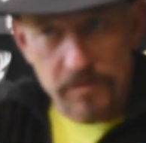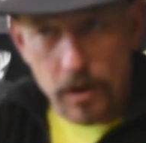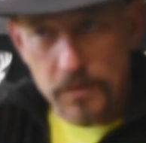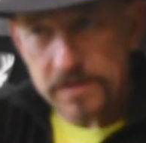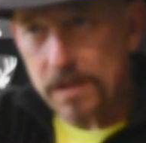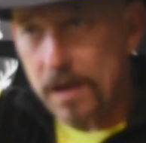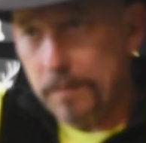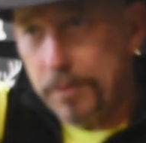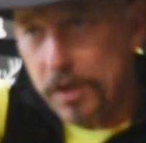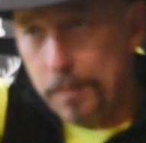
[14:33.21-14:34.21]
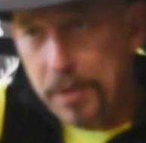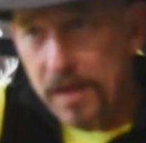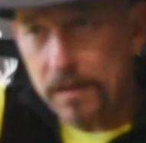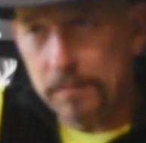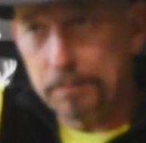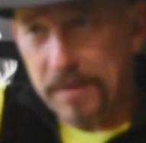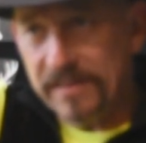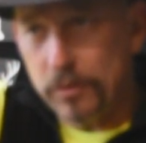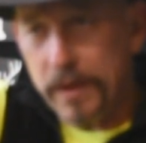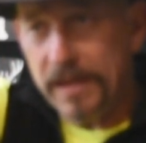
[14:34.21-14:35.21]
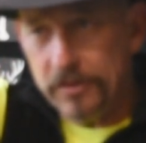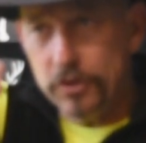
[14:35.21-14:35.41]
we've always done, put a pin between